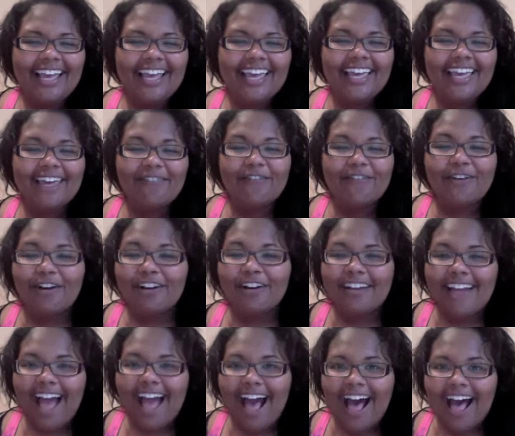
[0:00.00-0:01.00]
if you're
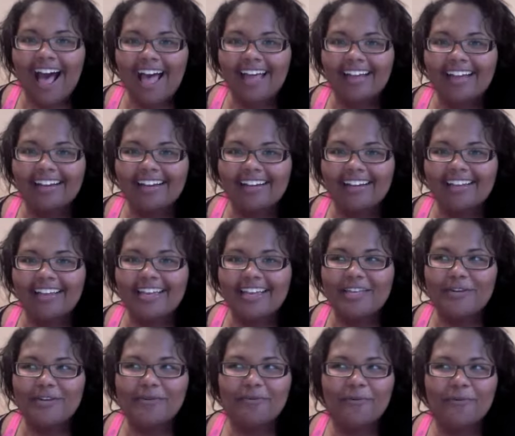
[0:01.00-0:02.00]
not and
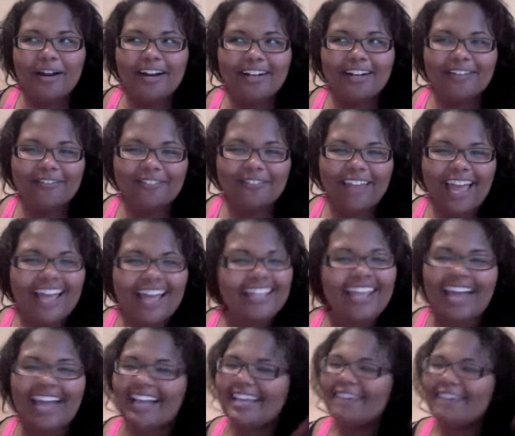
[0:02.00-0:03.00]
you wear the flag,
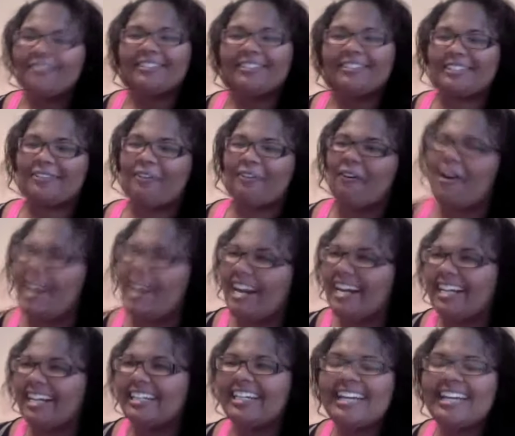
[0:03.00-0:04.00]
like, it was just
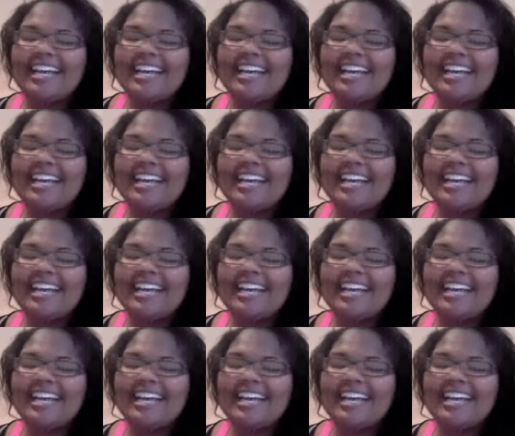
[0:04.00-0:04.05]
weird.